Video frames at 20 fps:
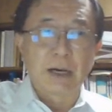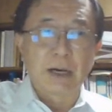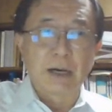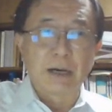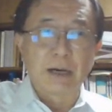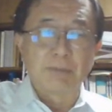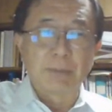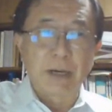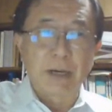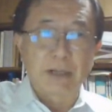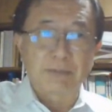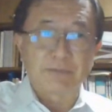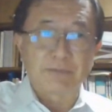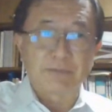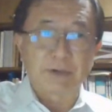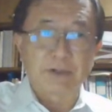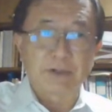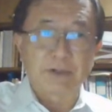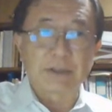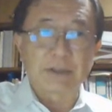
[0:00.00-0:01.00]

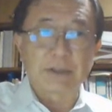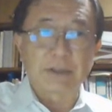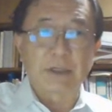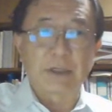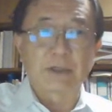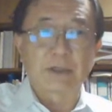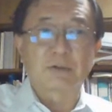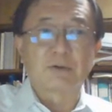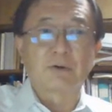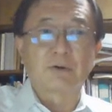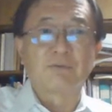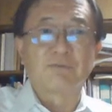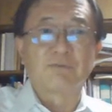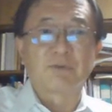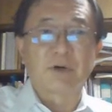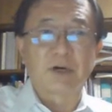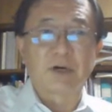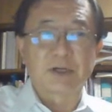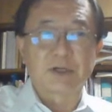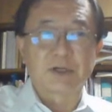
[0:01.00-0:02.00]
manufacturing cannot go
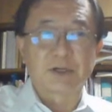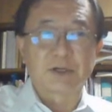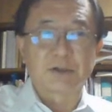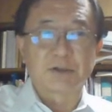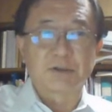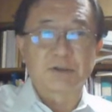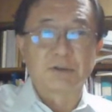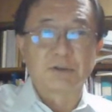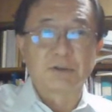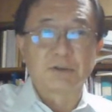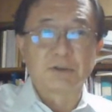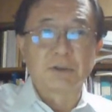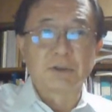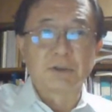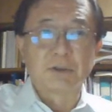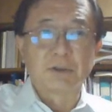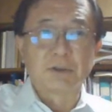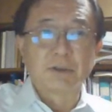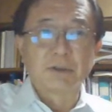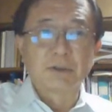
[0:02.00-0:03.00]
virtual.
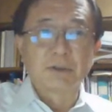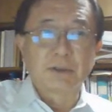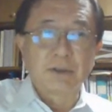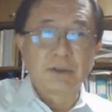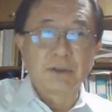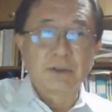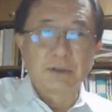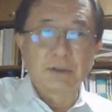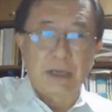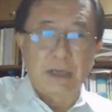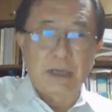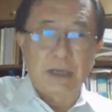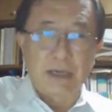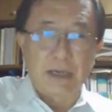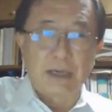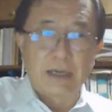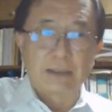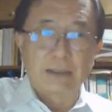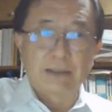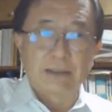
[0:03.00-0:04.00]

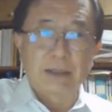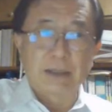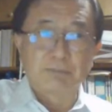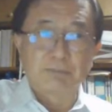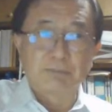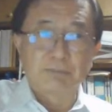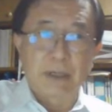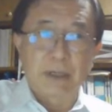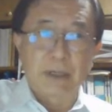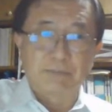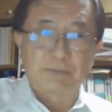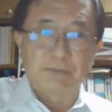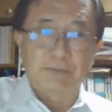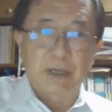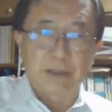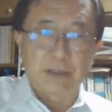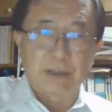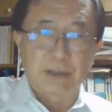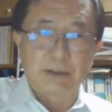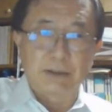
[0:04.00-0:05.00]
And
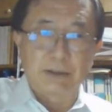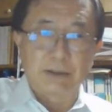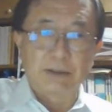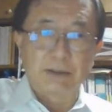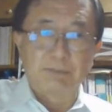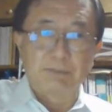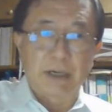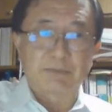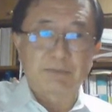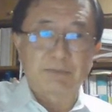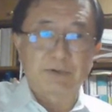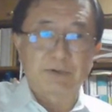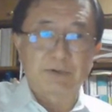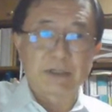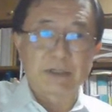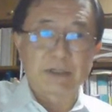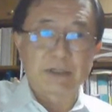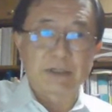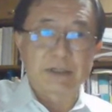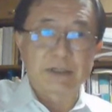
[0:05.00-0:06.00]
in manufacturing
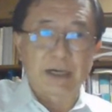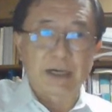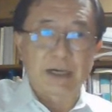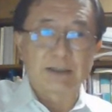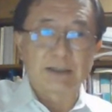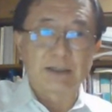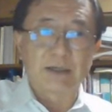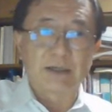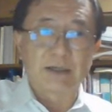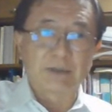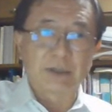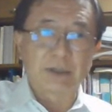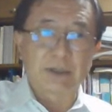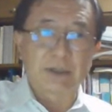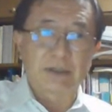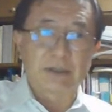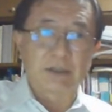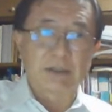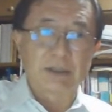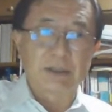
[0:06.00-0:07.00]
sites, even
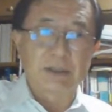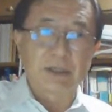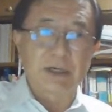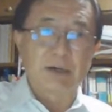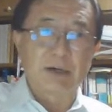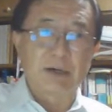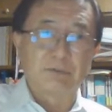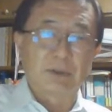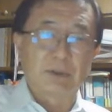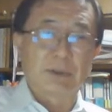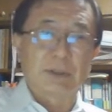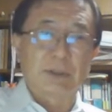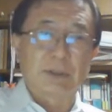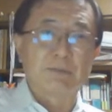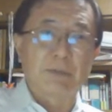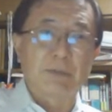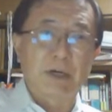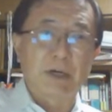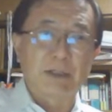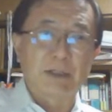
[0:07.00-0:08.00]
at the
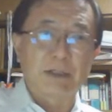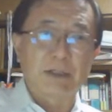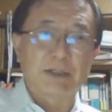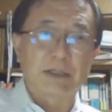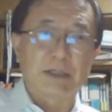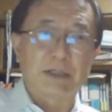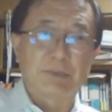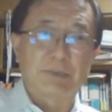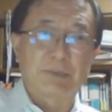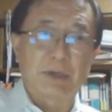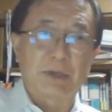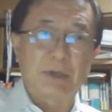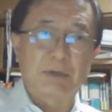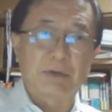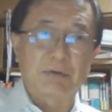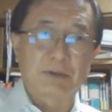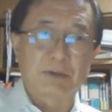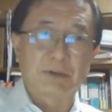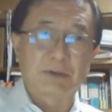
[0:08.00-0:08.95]
emergency period,